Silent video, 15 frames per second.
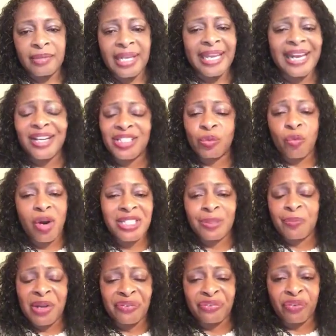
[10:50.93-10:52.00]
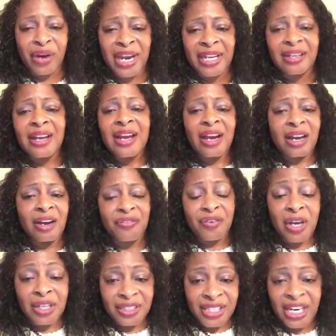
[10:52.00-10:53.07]
And he doesn't want us to be afraid of
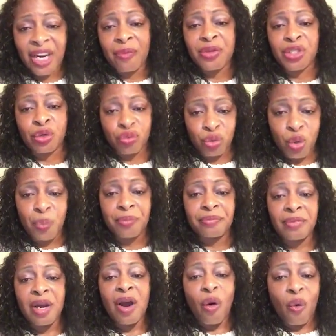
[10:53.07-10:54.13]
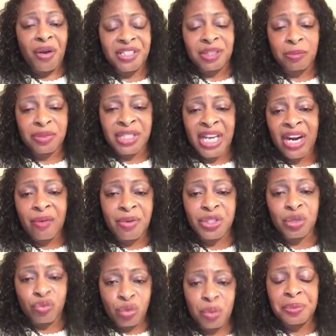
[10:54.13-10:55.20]
a terrorist group or some
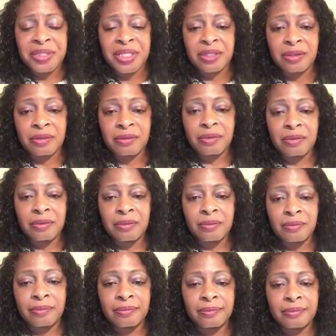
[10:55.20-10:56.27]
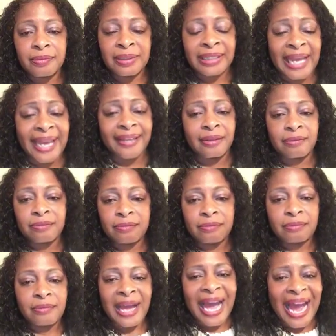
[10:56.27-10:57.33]
terrorist groups like
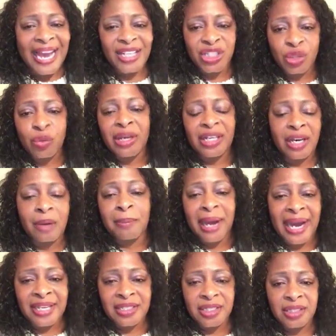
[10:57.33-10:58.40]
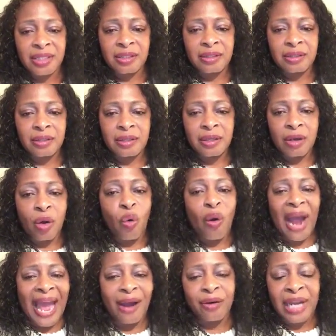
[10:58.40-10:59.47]
Isil and Hamas
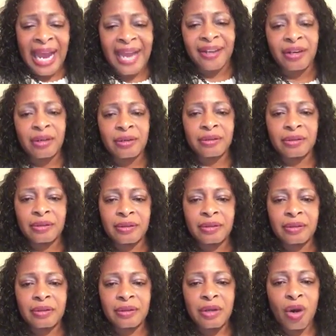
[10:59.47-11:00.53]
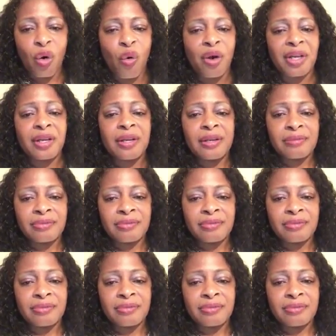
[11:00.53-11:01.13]
or Al-Qaeda or